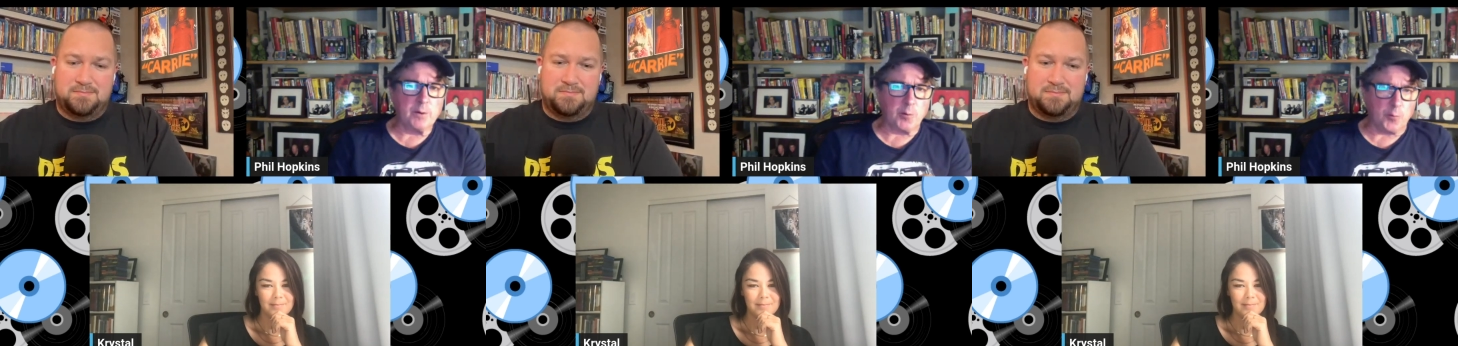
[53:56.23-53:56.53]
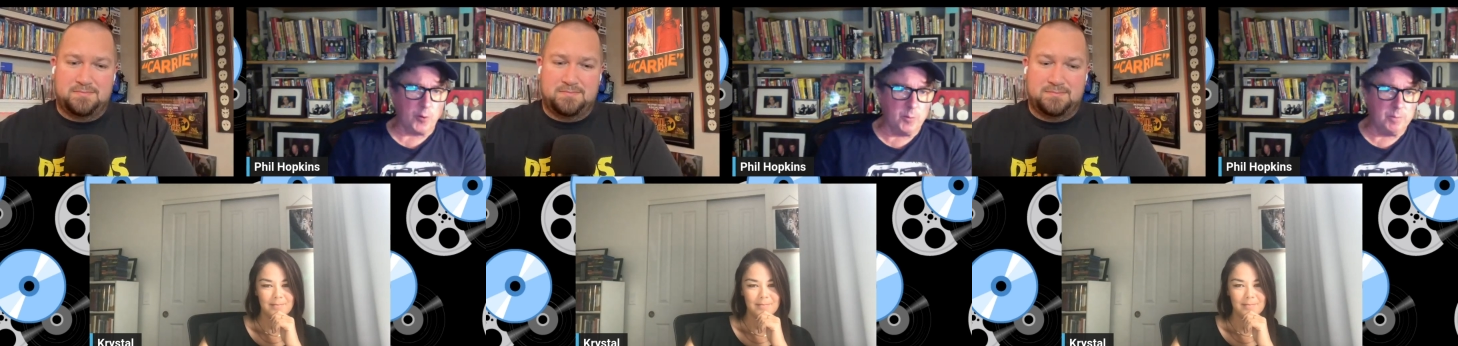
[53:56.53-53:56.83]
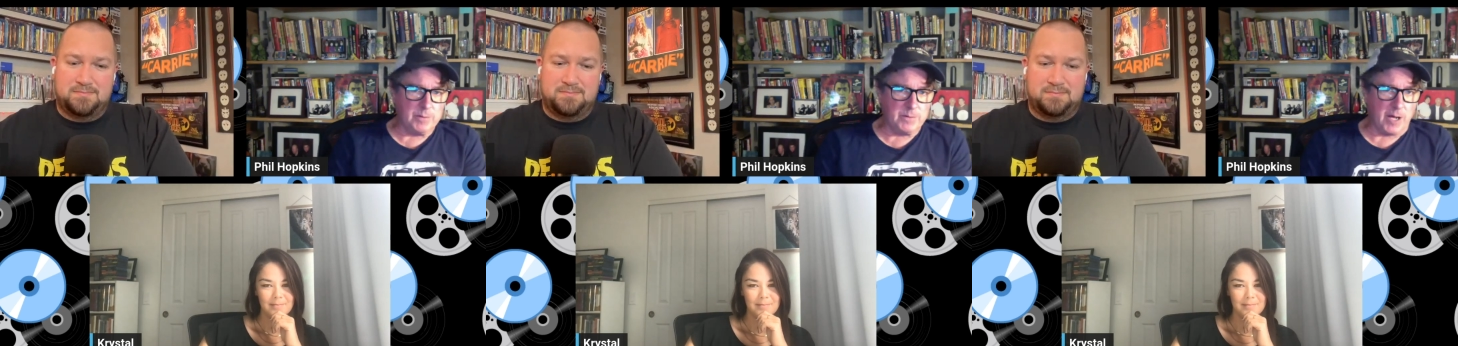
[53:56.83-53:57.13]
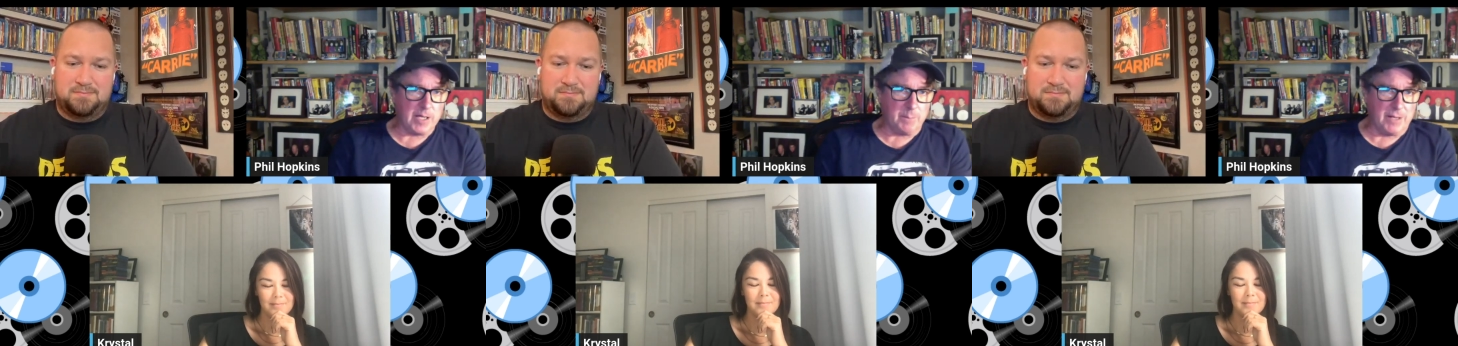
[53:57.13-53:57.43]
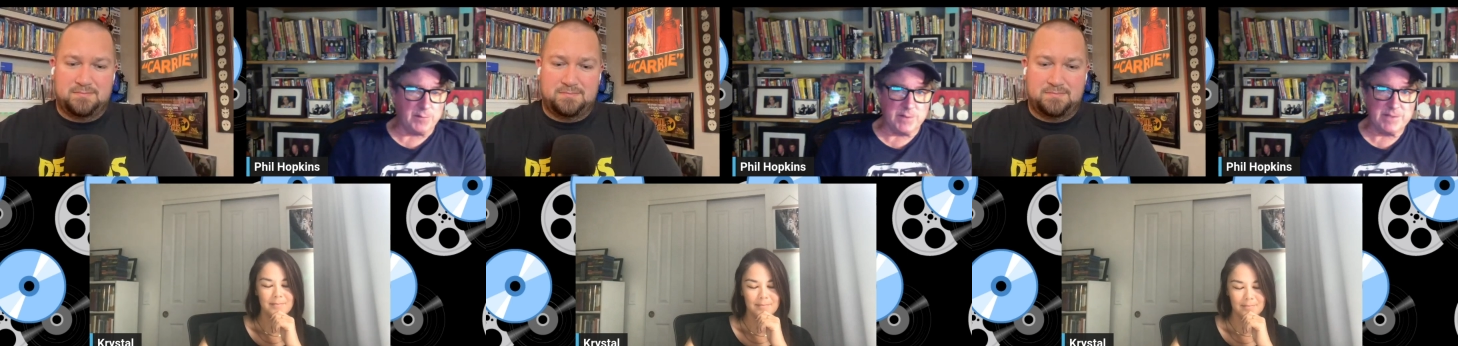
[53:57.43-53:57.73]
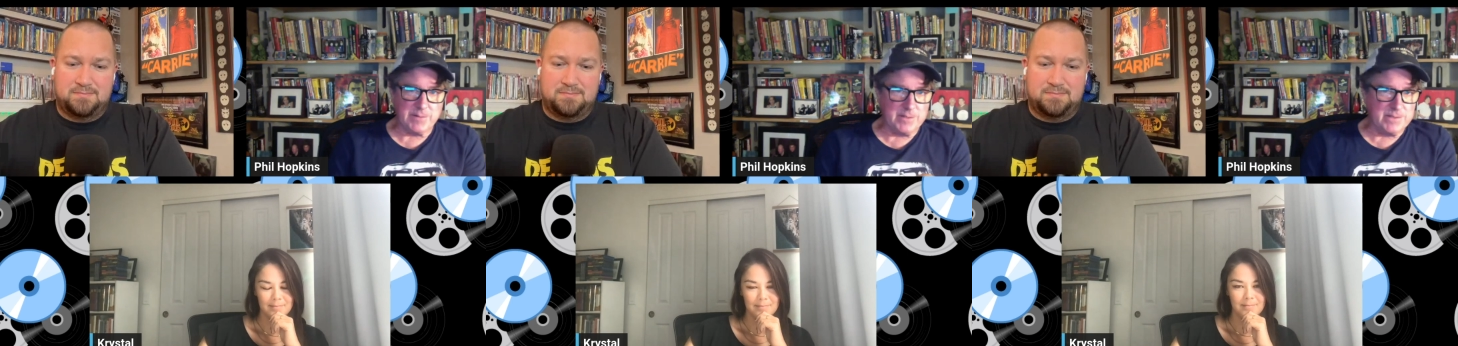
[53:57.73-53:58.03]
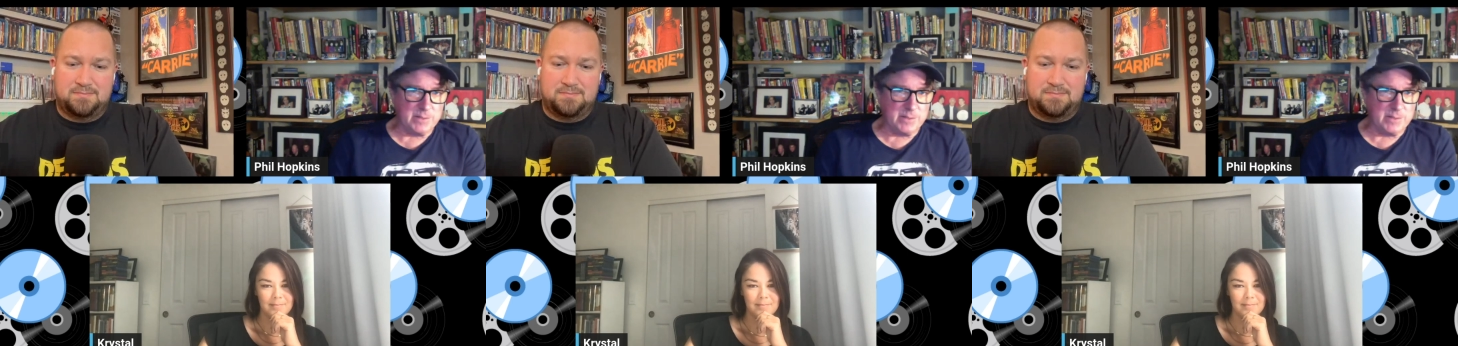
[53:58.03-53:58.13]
Speaker 1: group documentary series.